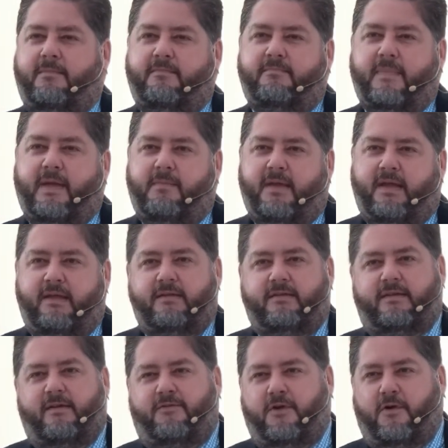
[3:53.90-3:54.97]
Maybe
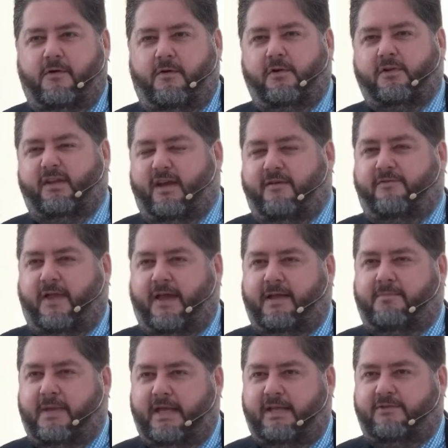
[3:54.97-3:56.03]
if you're old enough like
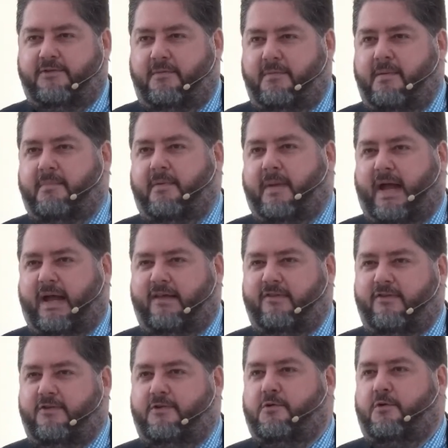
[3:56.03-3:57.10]
me to remember back in
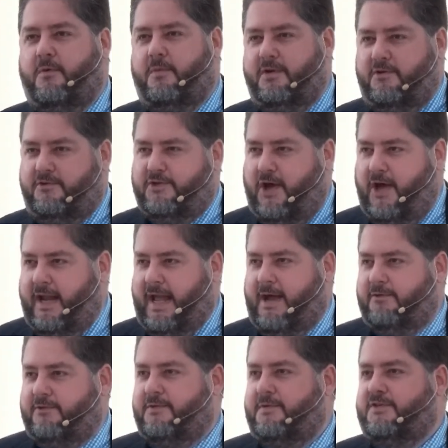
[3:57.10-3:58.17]
school when you're taught
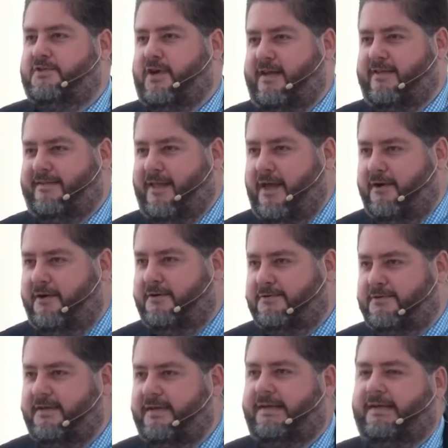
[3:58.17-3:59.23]
how to address
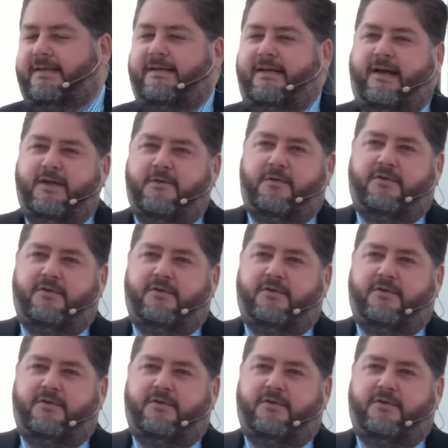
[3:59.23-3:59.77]
letters, you were